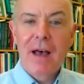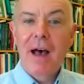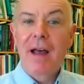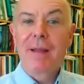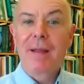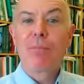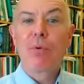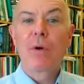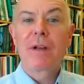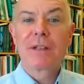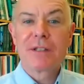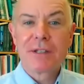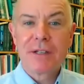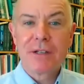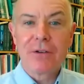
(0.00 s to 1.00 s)
on
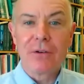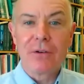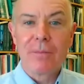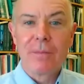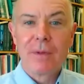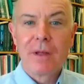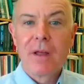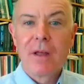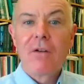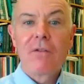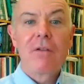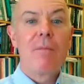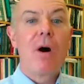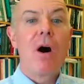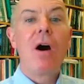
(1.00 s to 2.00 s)
imported steel
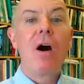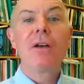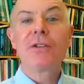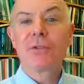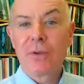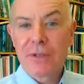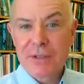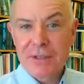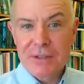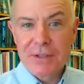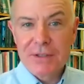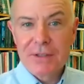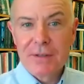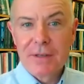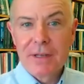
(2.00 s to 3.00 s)
from all
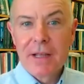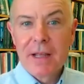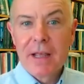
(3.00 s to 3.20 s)
sources,